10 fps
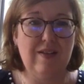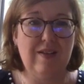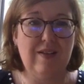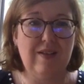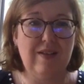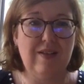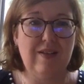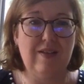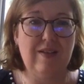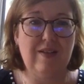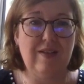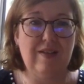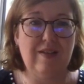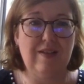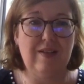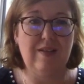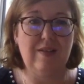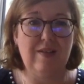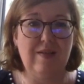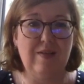
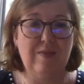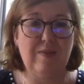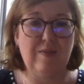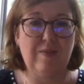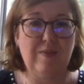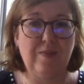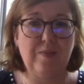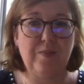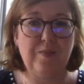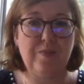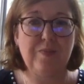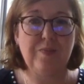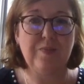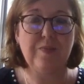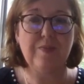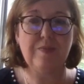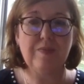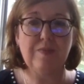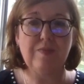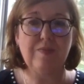
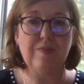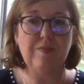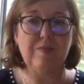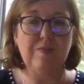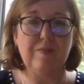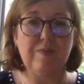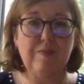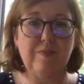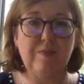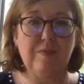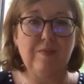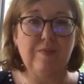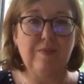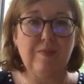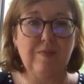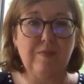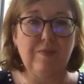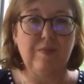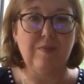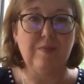
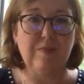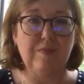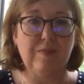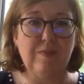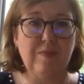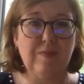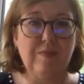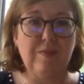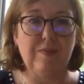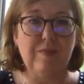The person shown says nothing.